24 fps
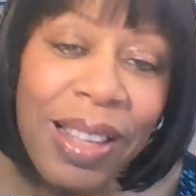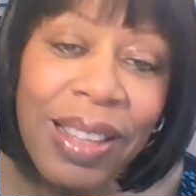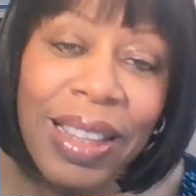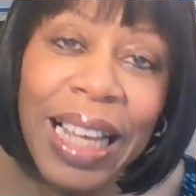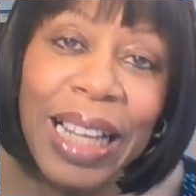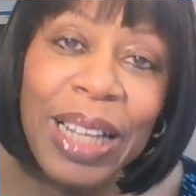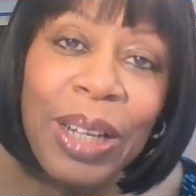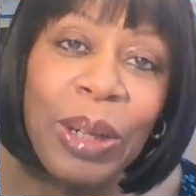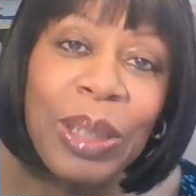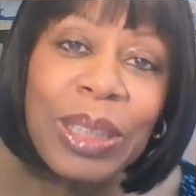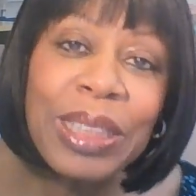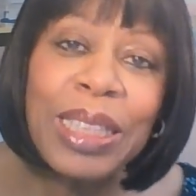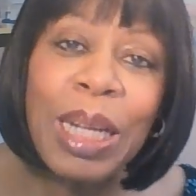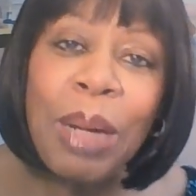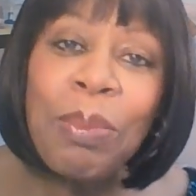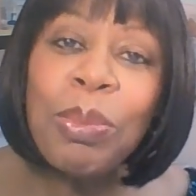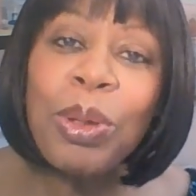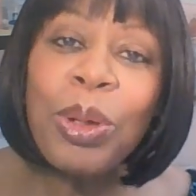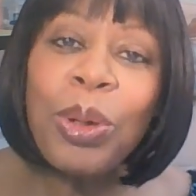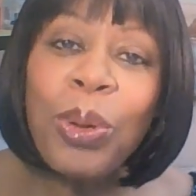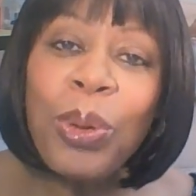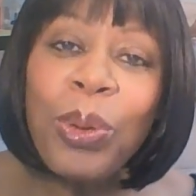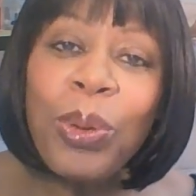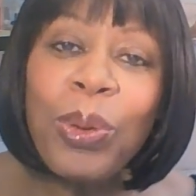They got
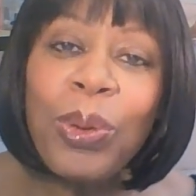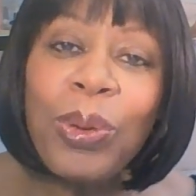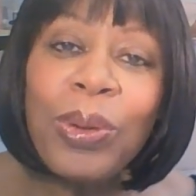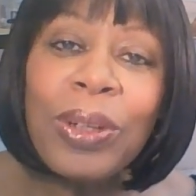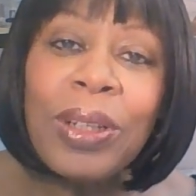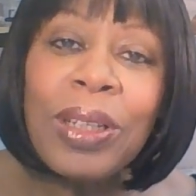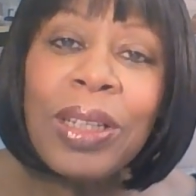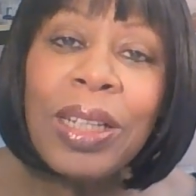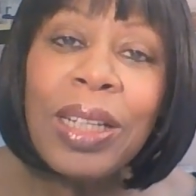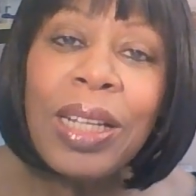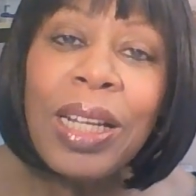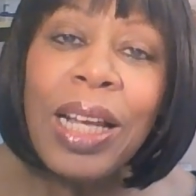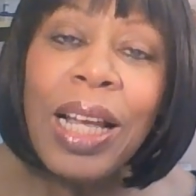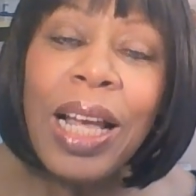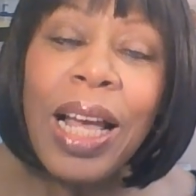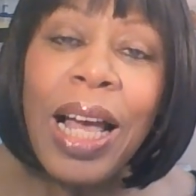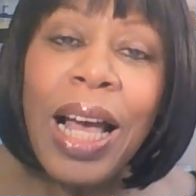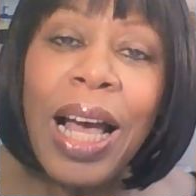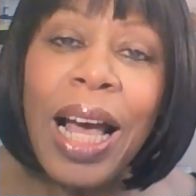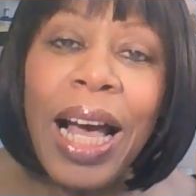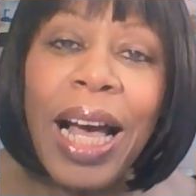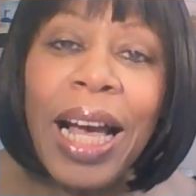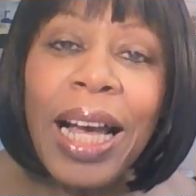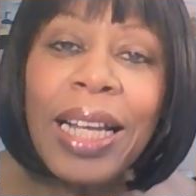some call
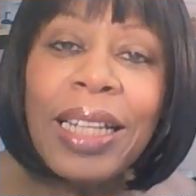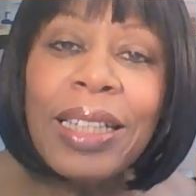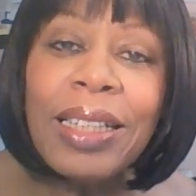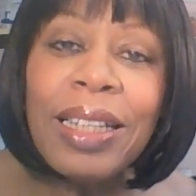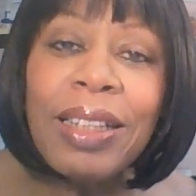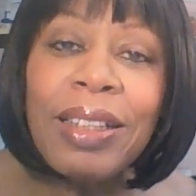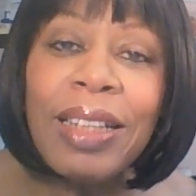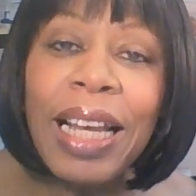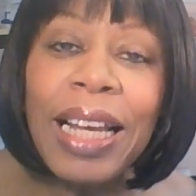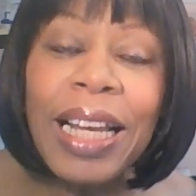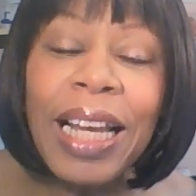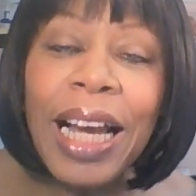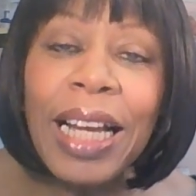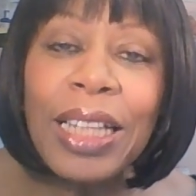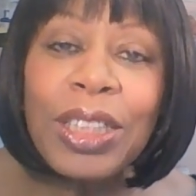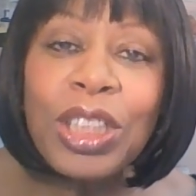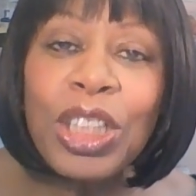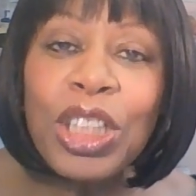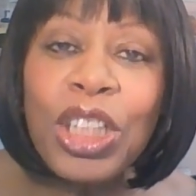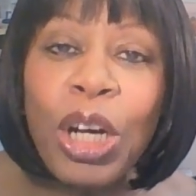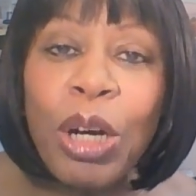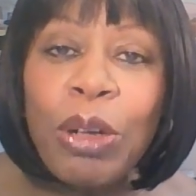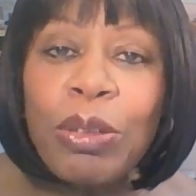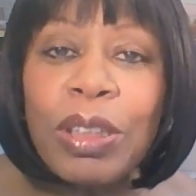and they had
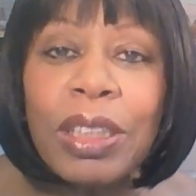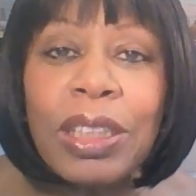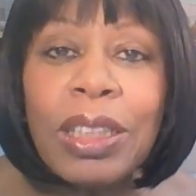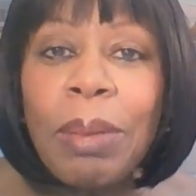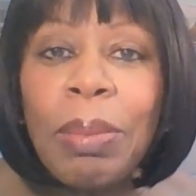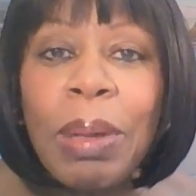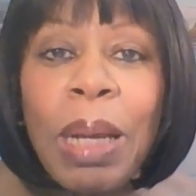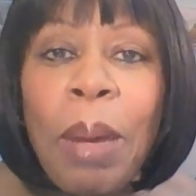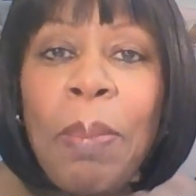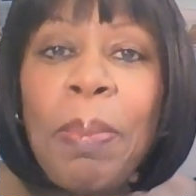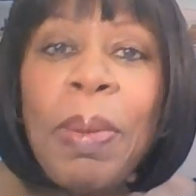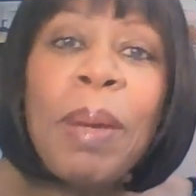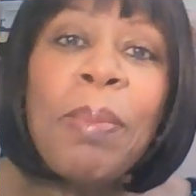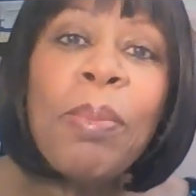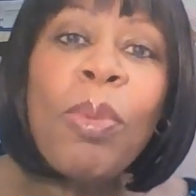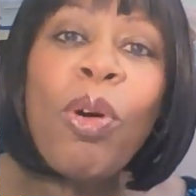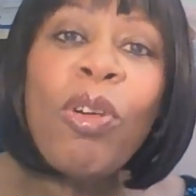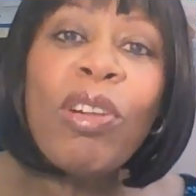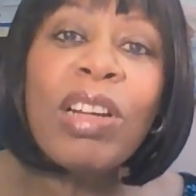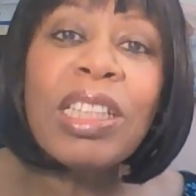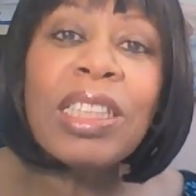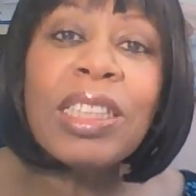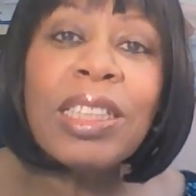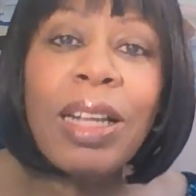to go to something a bit
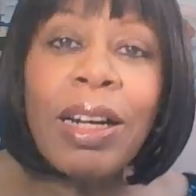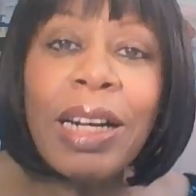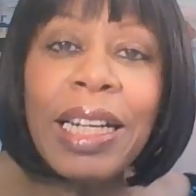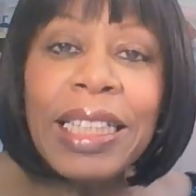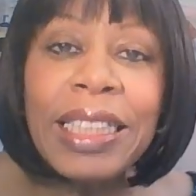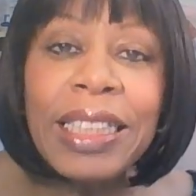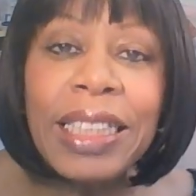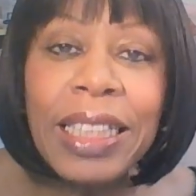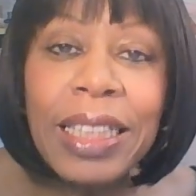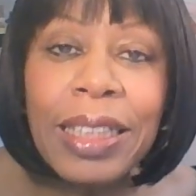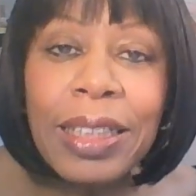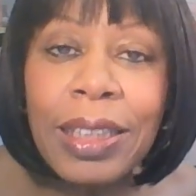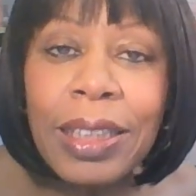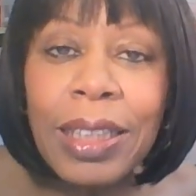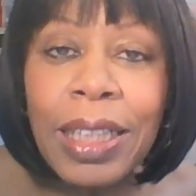more exciting.